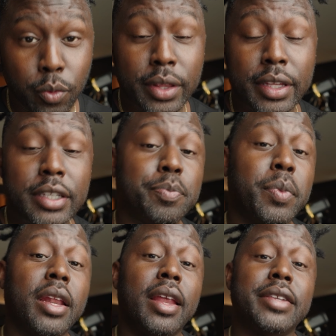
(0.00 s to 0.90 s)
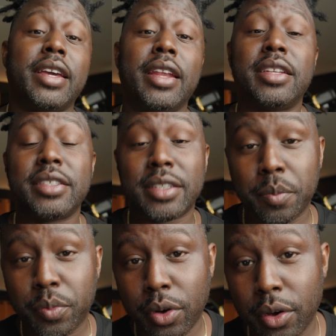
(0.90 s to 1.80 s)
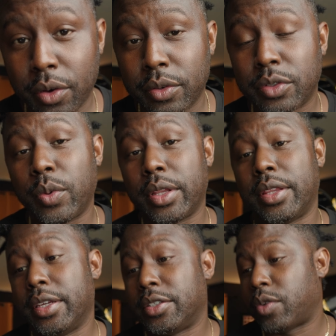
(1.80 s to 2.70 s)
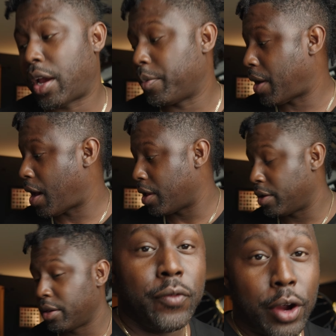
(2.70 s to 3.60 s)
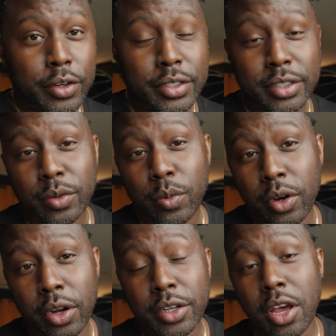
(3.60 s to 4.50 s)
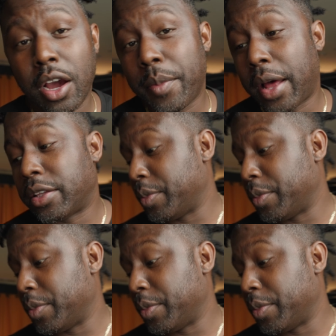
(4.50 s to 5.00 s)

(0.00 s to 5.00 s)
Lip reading: with this, but let's get into some pros with this tripod. First, we're going to talk about the